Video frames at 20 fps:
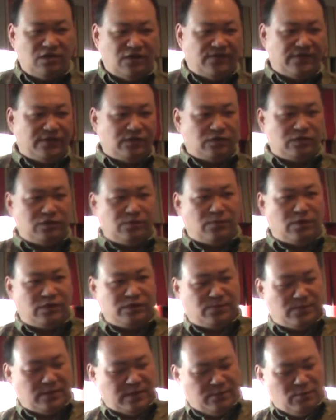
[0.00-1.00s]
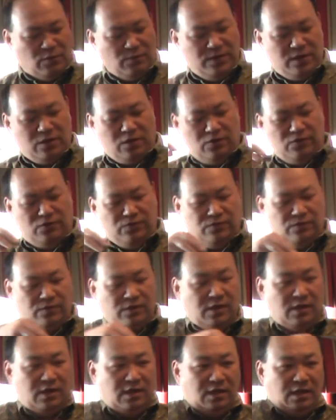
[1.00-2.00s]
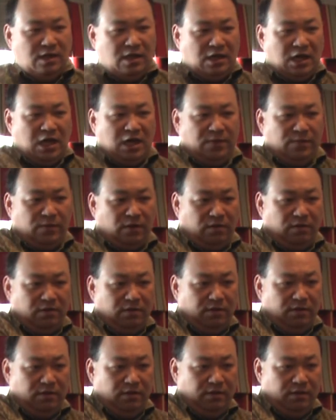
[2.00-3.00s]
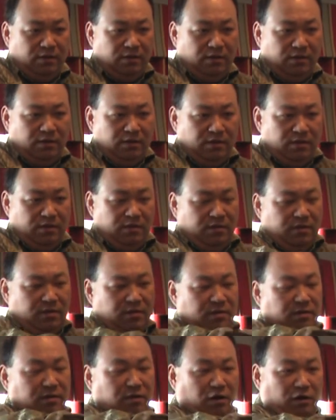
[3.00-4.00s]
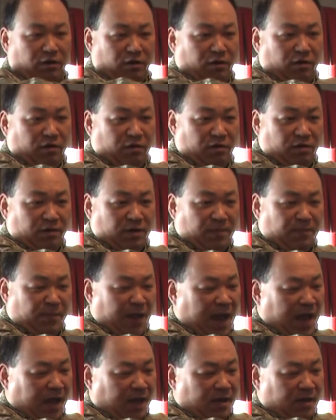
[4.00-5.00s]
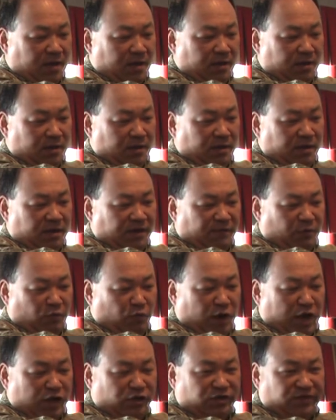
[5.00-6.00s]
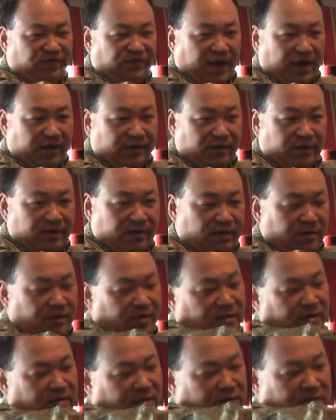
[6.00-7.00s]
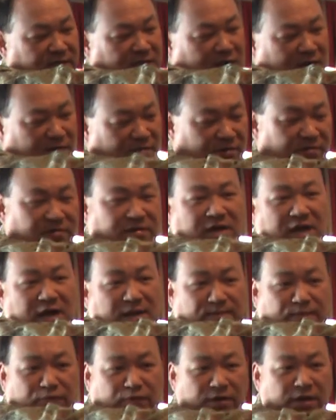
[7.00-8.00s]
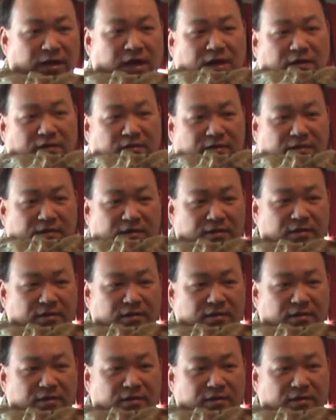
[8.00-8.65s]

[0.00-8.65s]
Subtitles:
surface with a small surface, the moment you go to an animal or a bag, you have a wedge effect. Now you can't pull it out.